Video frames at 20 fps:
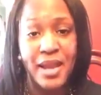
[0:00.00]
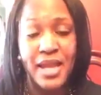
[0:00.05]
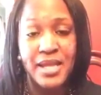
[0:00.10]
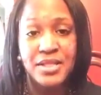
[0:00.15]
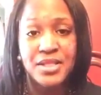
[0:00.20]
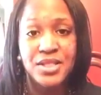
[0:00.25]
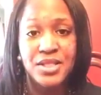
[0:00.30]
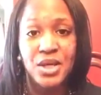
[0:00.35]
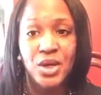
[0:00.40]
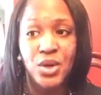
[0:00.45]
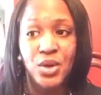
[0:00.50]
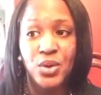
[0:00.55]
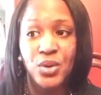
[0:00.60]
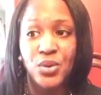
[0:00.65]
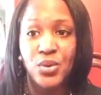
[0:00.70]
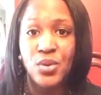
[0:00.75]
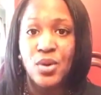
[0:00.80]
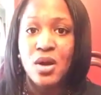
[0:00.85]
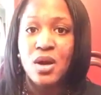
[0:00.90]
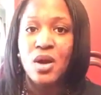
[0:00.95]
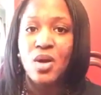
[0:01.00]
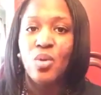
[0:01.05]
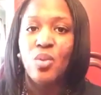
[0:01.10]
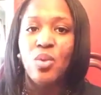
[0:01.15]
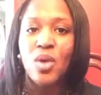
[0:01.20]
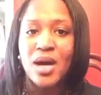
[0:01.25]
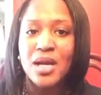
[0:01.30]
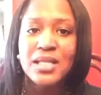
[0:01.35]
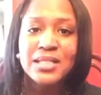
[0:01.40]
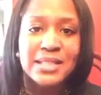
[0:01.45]
And so
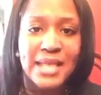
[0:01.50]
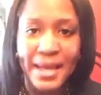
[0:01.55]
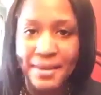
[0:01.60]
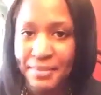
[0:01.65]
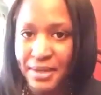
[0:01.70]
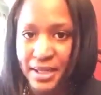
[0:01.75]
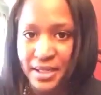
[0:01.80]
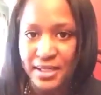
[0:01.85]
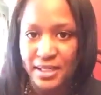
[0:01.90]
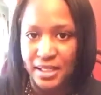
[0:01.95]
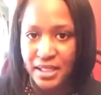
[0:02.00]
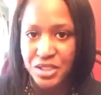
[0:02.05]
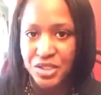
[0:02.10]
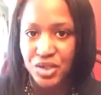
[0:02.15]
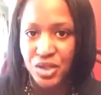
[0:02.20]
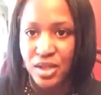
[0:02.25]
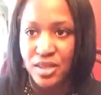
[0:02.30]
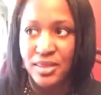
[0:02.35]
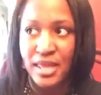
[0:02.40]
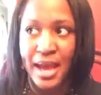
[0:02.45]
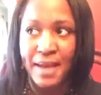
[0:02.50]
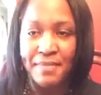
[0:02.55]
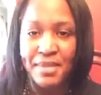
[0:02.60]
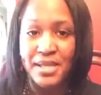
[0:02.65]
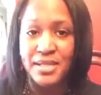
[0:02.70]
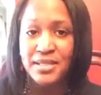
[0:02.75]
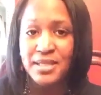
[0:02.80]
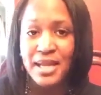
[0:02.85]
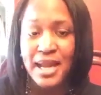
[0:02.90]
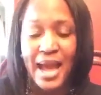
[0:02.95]
what does that mean, Akeisha? That
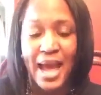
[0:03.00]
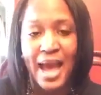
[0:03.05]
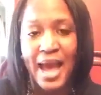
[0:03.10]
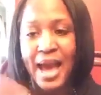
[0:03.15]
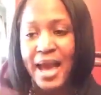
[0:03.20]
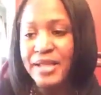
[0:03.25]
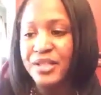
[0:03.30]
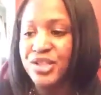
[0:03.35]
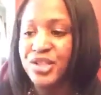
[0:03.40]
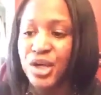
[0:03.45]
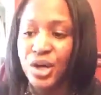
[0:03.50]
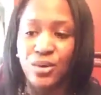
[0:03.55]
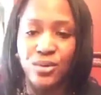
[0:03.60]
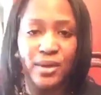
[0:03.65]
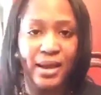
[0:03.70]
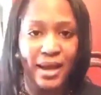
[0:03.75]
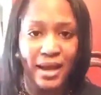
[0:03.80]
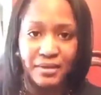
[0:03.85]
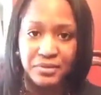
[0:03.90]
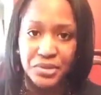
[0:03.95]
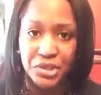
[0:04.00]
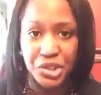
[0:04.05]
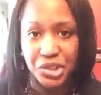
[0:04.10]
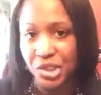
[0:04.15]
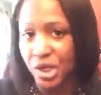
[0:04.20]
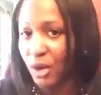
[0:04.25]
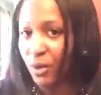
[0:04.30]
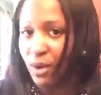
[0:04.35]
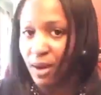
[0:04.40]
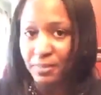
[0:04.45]
means that I don't have to
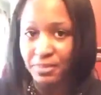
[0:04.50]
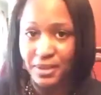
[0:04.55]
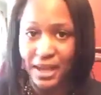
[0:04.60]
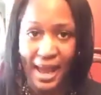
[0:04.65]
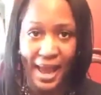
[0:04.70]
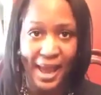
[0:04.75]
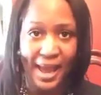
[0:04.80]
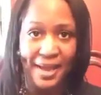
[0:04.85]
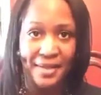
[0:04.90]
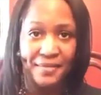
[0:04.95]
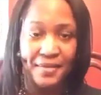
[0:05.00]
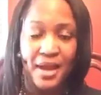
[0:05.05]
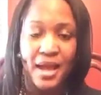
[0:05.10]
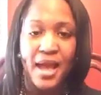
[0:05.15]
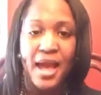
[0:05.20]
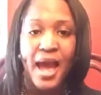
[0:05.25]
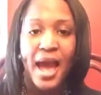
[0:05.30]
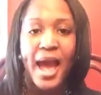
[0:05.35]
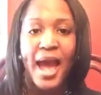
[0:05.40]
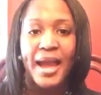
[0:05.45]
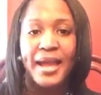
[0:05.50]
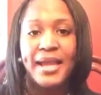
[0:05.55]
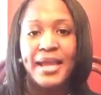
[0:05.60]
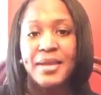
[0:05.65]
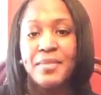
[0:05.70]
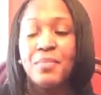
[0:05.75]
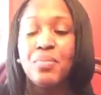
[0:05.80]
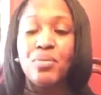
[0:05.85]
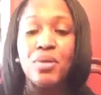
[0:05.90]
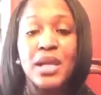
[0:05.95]
show up live. I
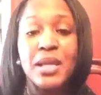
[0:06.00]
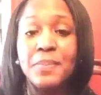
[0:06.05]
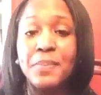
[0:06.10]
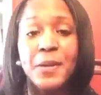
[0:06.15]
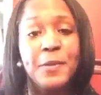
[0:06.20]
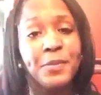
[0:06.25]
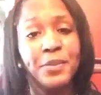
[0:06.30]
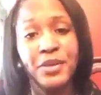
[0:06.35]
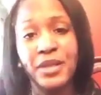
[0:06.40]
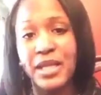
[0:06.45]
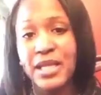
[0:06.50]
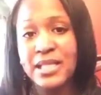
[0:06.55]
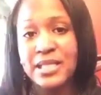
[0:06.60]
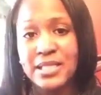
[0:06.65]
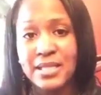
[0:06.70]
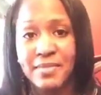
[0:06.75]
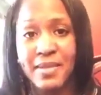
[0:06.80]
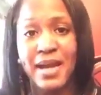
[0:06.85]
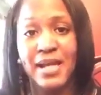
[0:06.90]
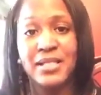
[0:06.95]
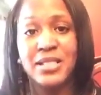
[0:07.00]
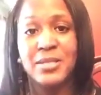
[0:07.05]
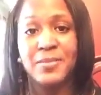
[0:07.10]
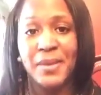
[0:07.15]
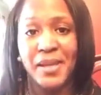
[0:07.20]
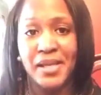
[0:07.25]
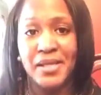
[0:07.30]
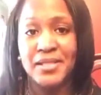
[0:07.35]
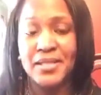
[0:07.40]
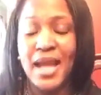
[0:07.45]
can bring people into my
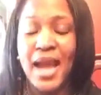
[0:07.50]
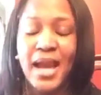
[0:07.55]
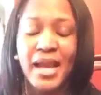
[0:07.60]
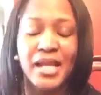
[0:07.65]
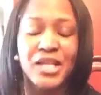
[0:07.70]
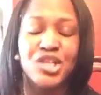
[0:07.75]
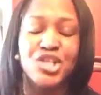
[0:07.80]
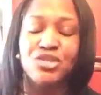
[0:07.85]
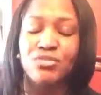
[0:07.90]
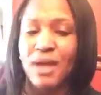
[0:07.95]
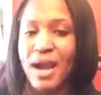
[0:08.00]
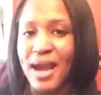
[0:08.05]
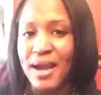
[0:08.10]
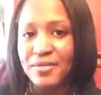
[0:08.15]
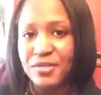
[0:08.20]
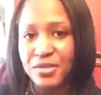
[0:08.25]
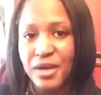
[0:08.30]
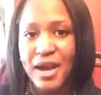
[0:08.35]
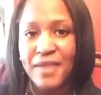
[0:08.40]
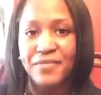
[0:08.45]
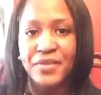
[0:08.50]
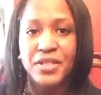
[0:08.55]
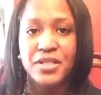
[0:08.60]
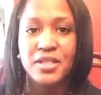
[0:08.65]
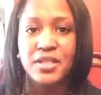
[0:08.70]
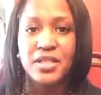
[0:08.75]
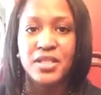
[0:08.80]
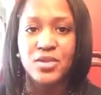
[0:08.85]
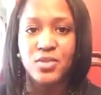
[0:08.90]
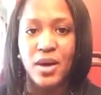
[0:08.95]
space. I can drive traffic
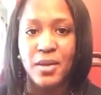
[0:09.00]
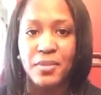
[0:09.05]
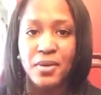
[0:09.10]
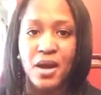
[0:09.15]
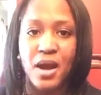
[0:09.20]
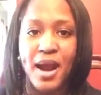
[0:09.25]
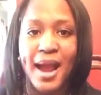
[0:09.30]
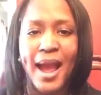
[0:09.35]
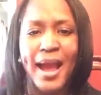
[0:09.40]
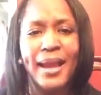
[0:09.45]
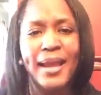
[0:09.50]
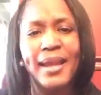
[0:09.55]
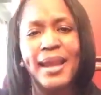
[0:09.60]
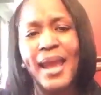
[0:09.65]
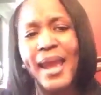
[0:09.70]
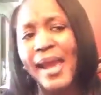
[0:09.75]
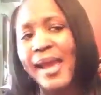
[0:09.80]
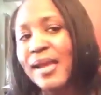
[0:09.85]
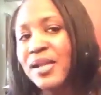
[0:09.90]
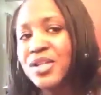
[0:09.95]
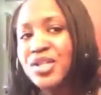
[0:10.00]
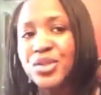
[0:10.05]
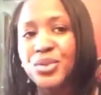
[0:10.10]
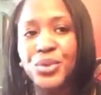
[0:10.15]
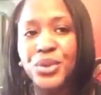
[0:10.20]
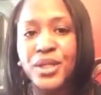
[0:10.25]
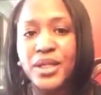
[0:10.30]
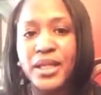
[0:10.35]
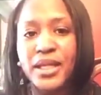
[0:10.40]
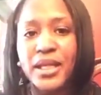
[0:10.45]
to this webinar. I can
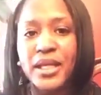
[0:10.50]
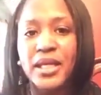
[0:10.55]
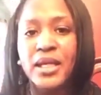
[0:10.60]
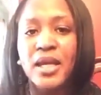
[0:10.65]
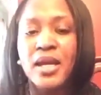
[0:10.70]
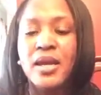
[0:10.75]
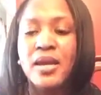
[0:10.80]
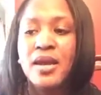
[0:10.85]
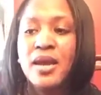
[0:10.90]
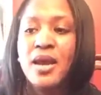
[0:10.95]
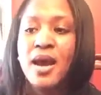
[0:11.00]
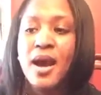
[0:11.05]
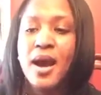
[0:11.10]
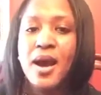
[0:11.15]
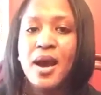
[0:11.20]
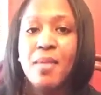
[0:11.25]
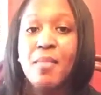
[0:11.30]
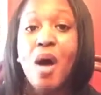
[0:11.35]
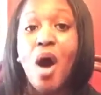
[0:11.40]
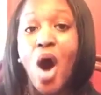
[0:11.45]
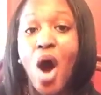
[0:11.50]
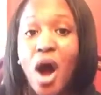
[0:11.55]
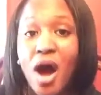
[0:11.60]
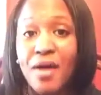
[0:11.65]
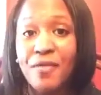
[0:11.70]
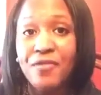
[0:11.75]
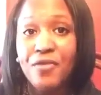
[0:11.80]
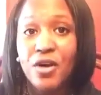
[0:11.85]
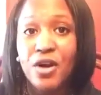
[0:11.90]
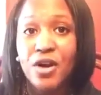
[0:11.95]
actually
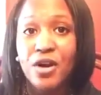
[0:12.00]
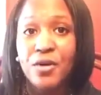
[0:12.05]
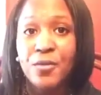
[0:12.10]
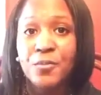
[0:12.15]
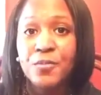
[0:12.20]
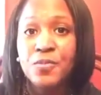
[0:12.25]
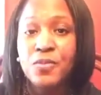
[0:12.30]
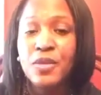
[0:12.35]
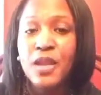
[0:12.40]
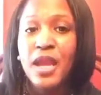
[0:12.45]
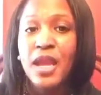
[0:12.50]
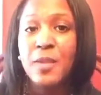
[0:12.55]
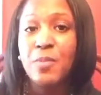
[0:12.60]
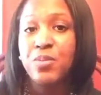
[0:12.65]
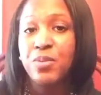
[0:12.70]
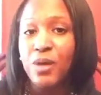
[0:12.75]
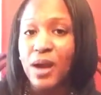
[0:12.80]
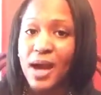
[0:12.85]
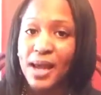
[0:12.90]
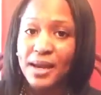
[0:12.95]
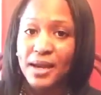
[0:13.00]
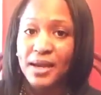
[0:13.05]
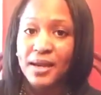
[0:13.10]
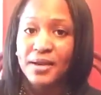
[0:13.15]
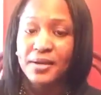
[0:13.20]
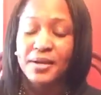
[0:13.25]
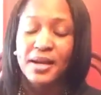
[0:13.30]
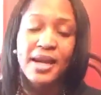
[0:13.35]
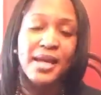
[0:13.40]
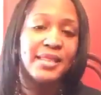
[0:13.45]
offer a
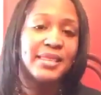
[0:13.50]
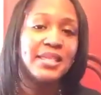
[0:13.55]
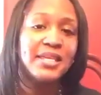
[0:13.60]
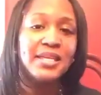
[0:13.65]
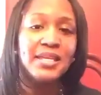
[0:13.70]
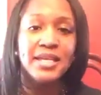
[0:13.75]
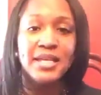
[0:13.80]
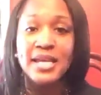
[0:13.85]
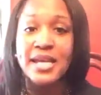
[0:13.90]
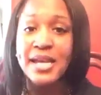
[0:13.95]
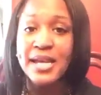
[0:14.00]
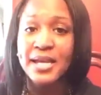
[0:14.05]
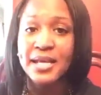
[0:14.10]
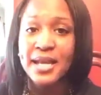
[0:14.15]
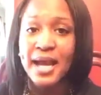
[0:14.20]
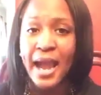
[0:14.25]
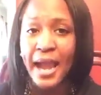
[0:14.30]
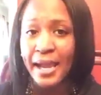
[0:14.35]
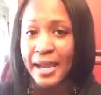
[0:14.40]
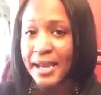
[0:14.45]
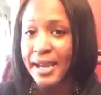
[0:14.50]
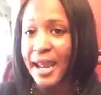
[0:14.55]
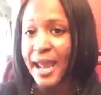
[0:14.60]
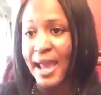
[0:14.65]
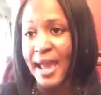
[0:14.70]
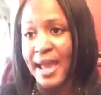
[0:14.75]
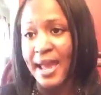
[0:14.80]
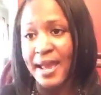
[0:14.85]
product at the end. I can